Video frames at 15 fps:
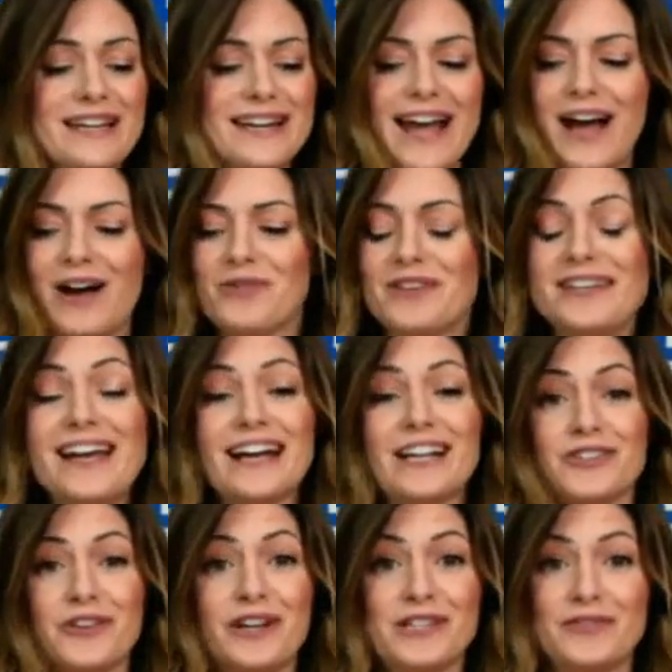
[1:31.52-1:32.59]
Now, the
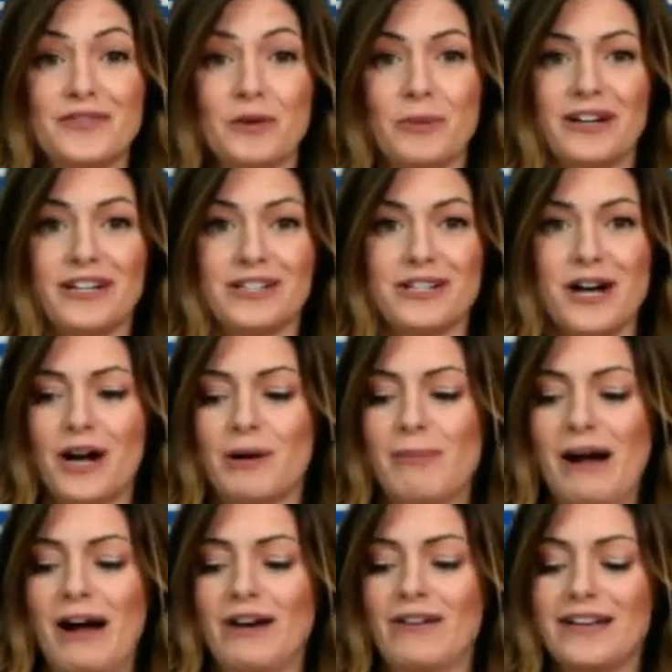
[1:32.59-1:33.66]
next transfer we're gonna talk
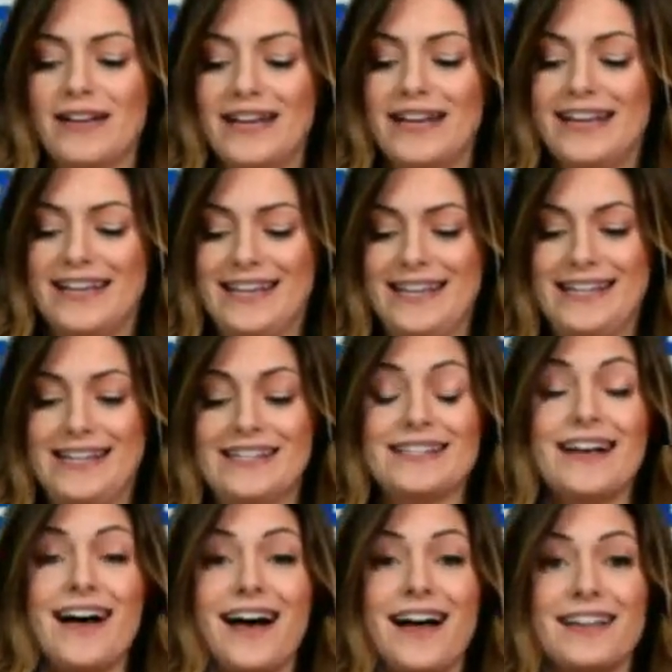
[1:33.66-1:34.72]
about
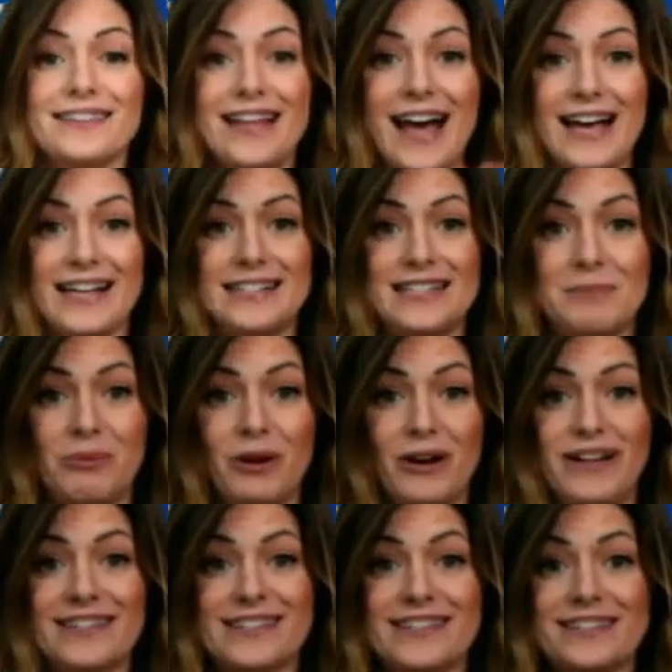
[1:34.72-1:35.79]
is
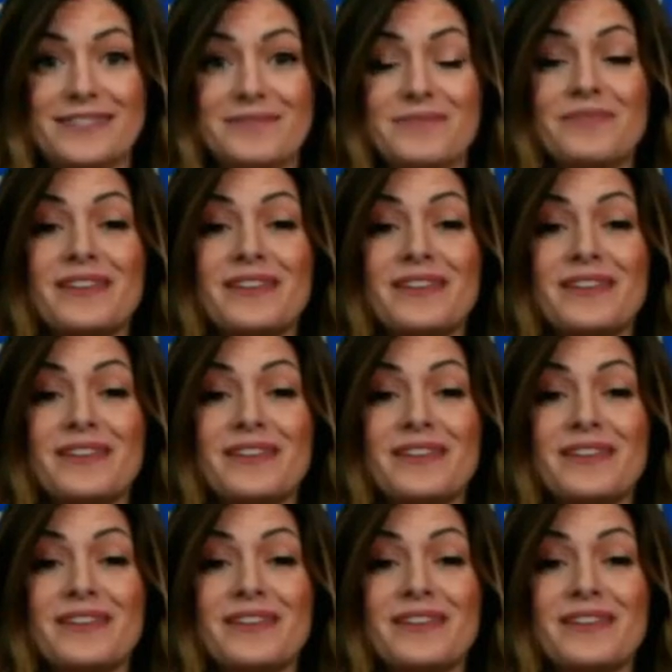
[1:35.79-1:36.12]
ElastiPrints.